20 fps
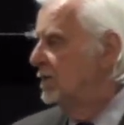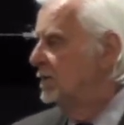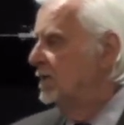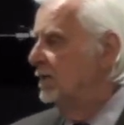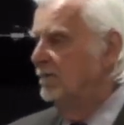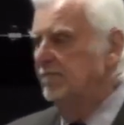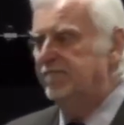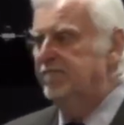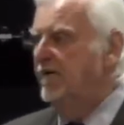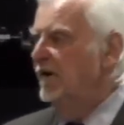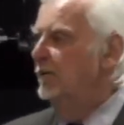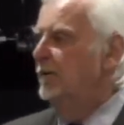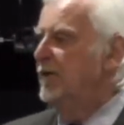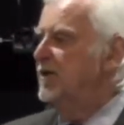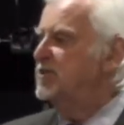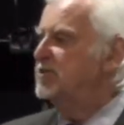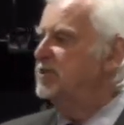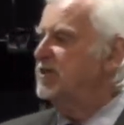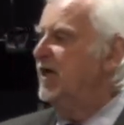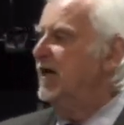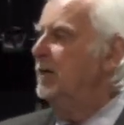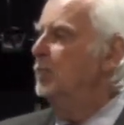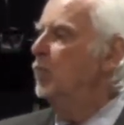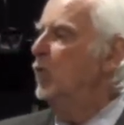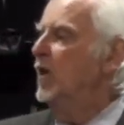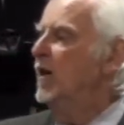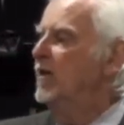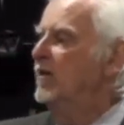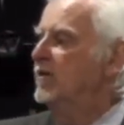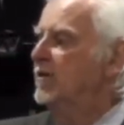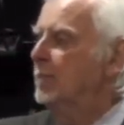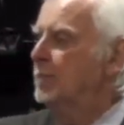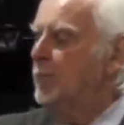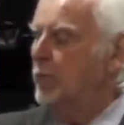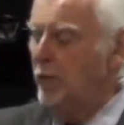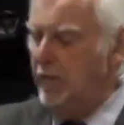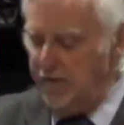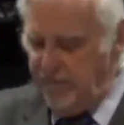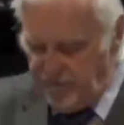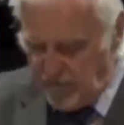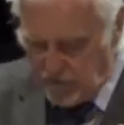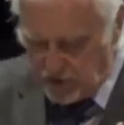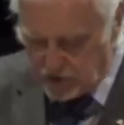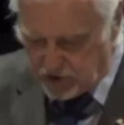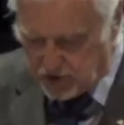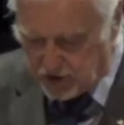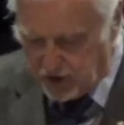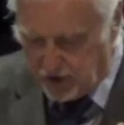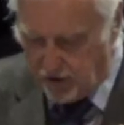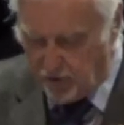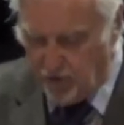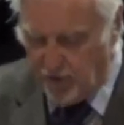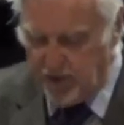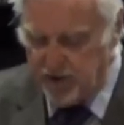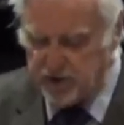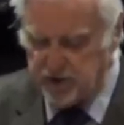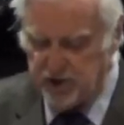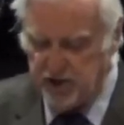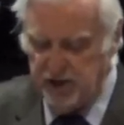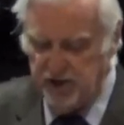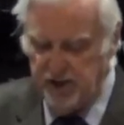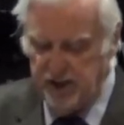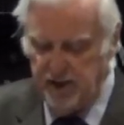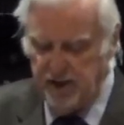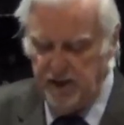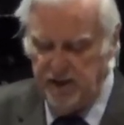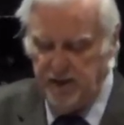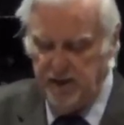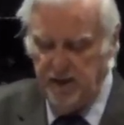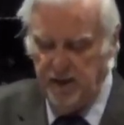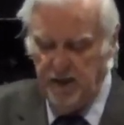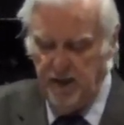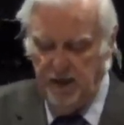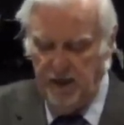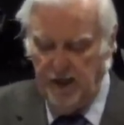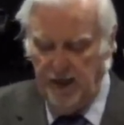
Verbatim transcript: the very same way the previous generation did,